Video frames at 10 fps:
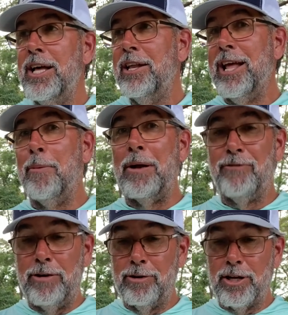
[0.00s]
Now my
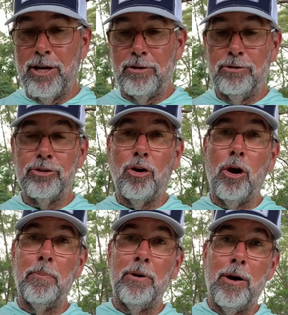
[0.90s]
favorite colors
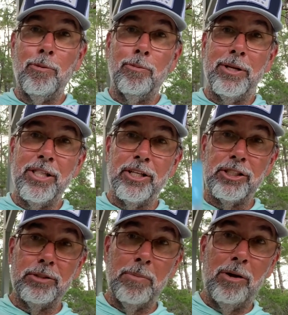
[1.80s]
are probably the
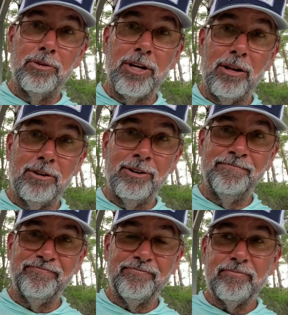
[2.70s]
smelt color
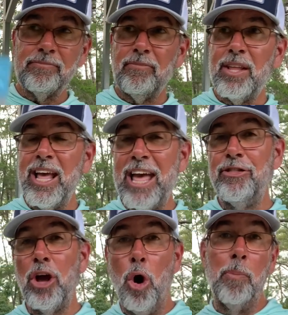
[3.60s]
and
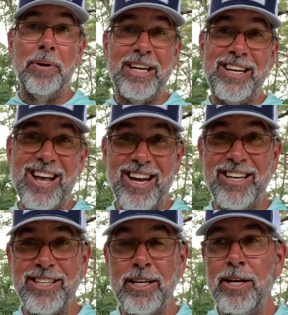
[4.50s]
the opening
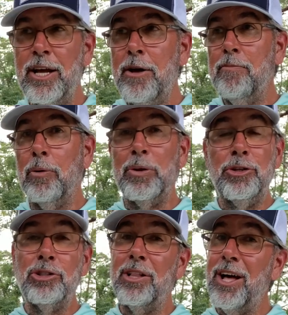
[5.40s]
night, but we
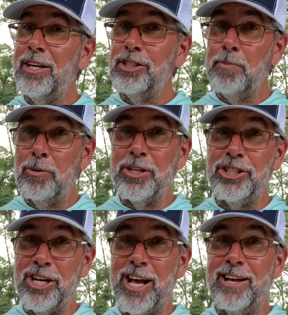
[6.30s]
use a lot of smoky
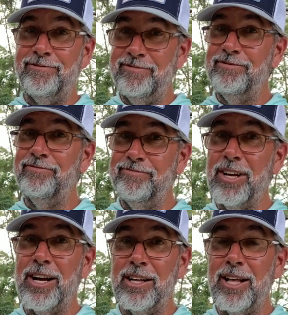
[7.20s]
shad.
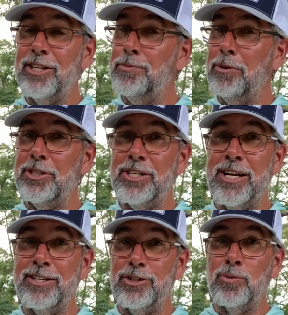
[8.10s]
Uh, a lot of smoky
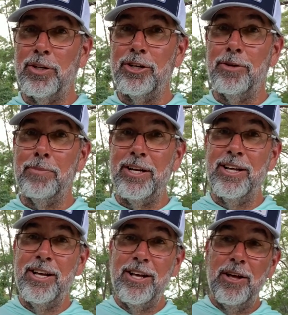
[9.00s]
shad does really good, but
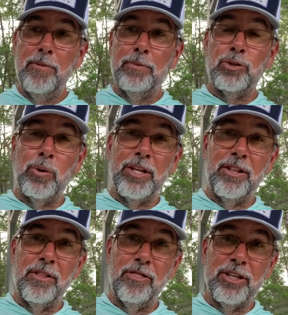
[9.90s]

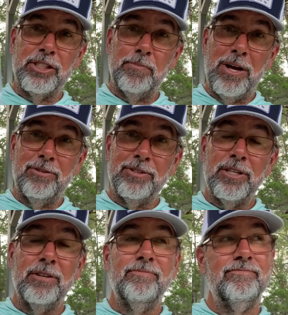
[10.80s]
between the smelt,
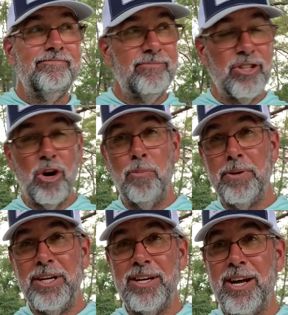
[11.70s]
the
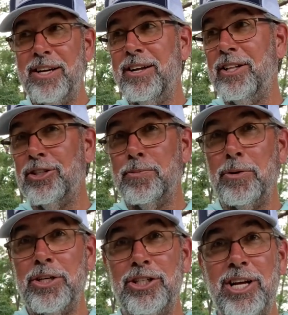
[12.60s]
opening night and the
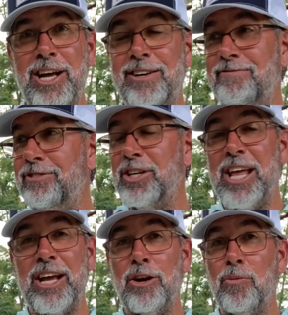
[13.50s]
smoky shad, you
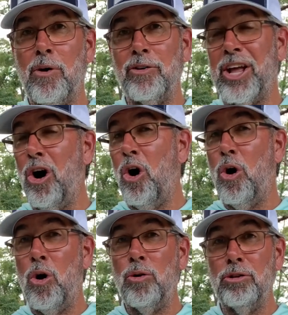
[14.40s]
can't go wrong. They
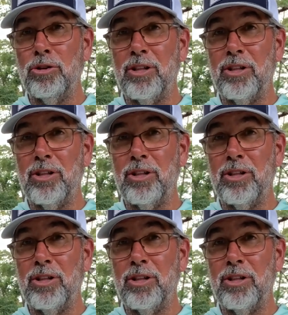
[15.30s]
all look